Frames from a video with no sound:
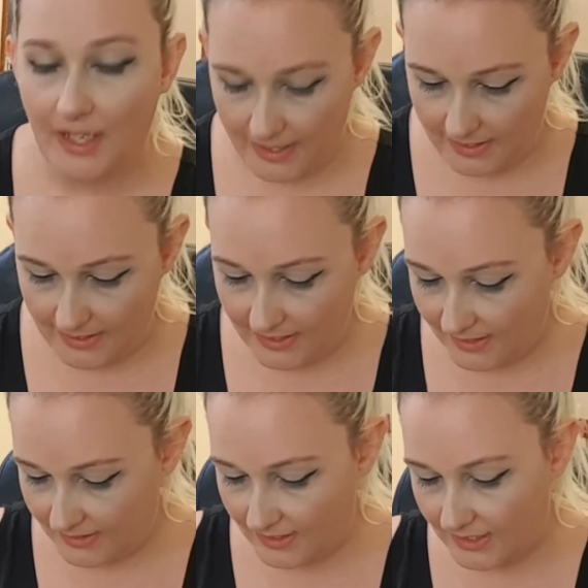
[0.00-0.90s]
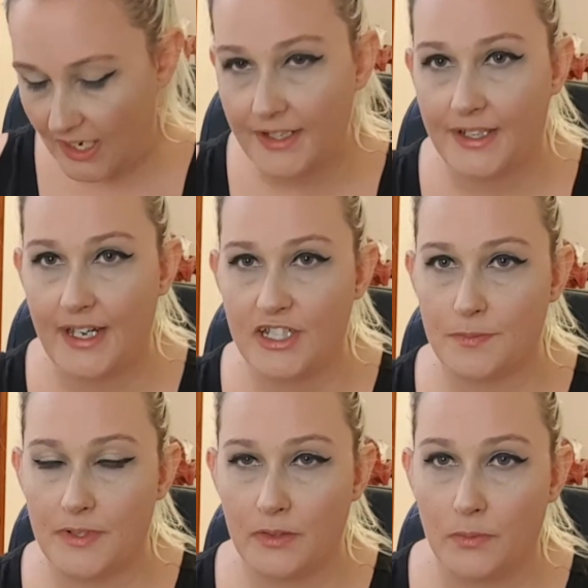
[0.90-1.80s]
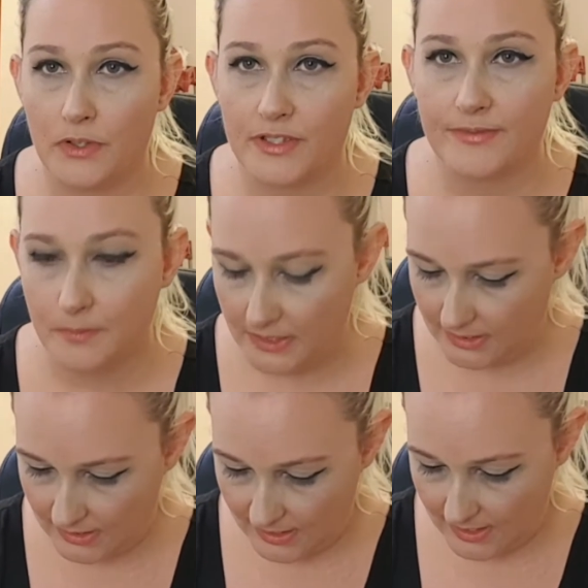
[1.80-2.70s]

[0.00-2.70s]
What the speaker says: and anything kind of cashmere works for me.